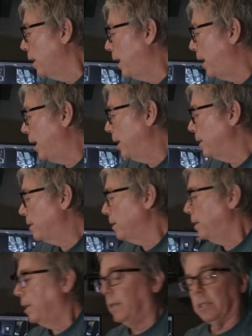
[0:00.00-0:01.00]
And
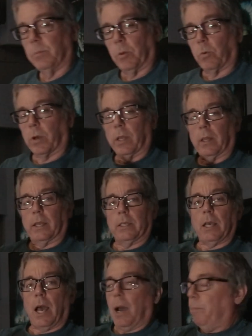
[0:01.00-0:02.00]
it has been working like a
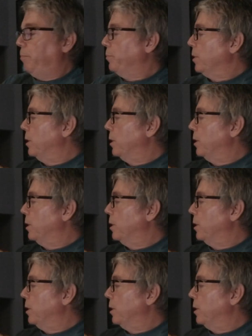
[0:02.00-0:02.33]
top.